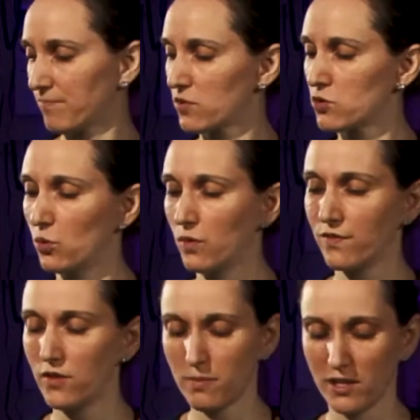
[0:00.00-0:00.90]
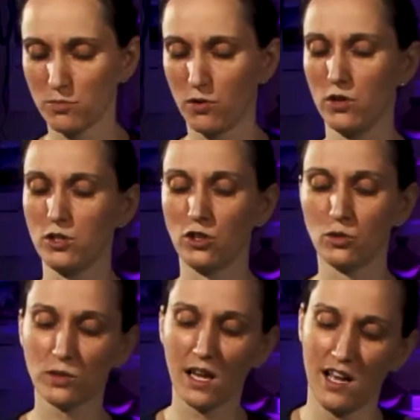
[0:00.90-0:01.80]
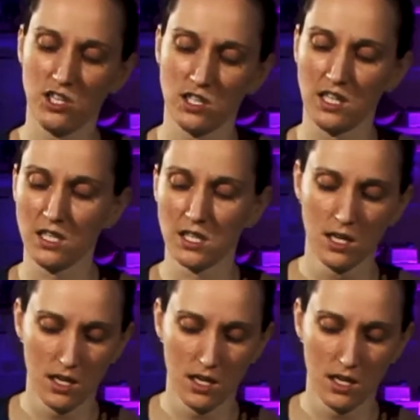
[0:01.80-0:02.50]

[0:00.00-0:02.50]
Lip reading: So for the pinch pot, you don't actually need